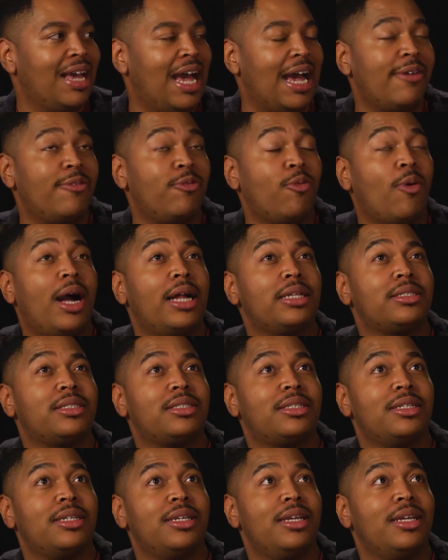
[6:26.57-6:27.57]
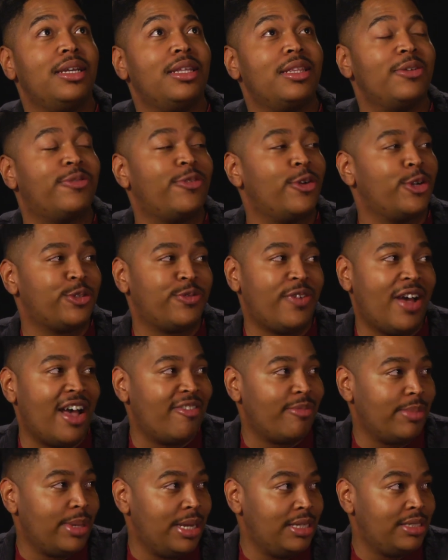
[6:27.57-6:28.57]
I've watched the first
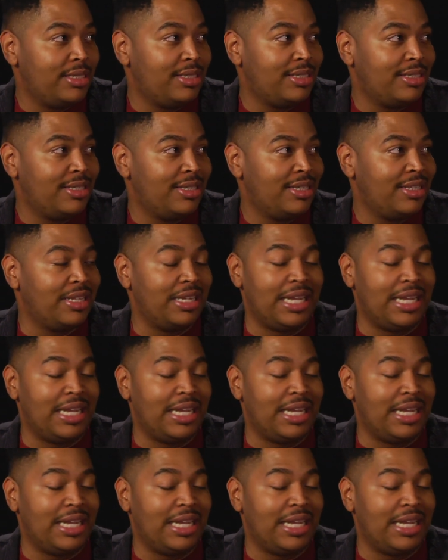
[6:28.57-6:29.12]
5 minutes,